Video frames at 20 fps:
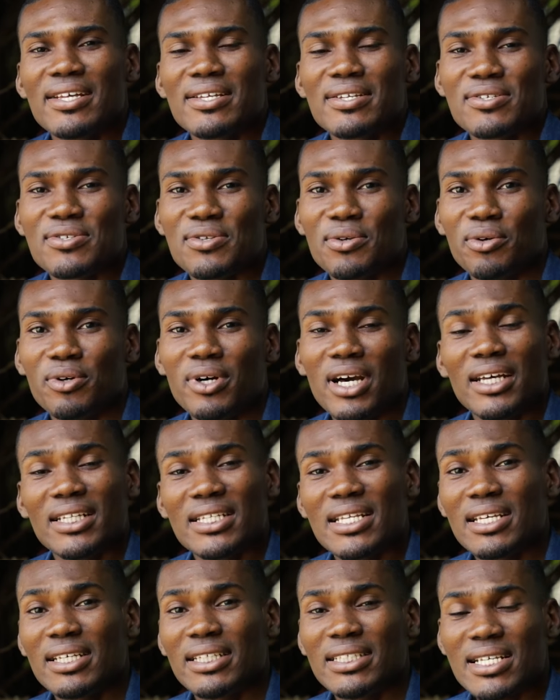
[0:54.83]
So,
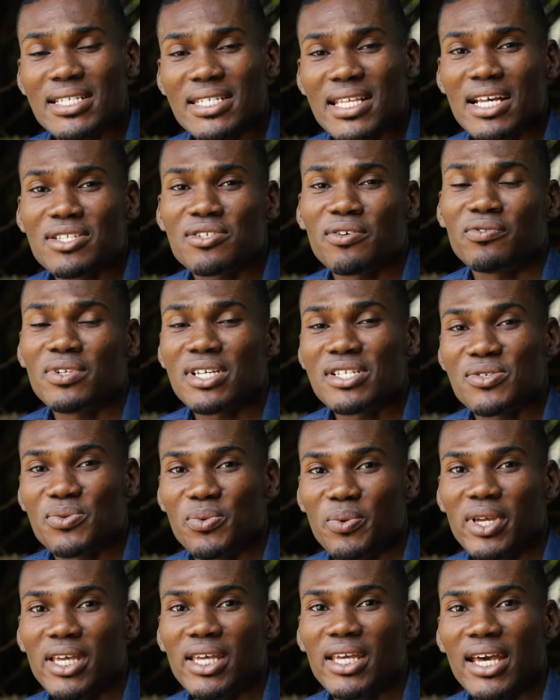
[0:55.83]
the start of this
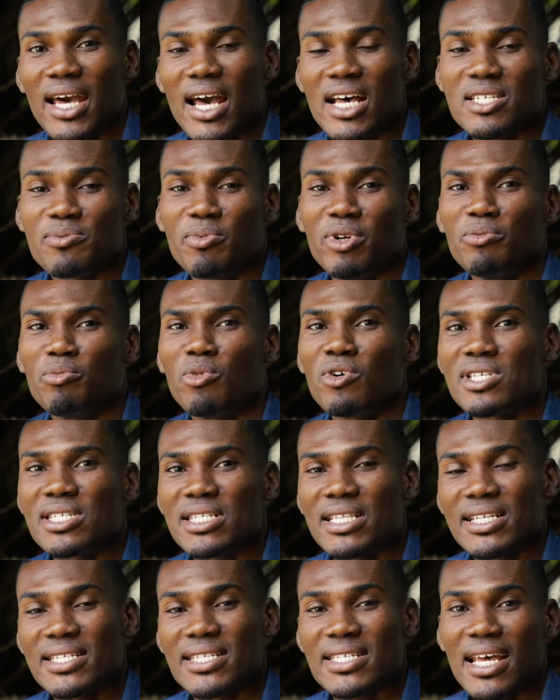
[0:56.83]
week has been
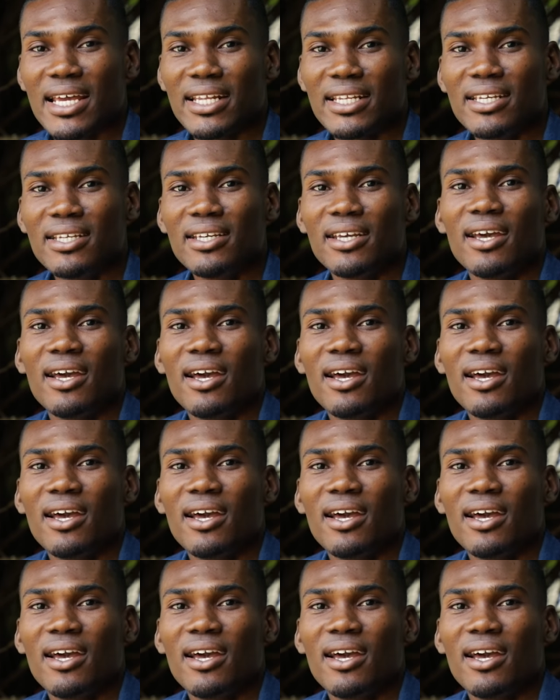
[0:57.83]
mostly sunny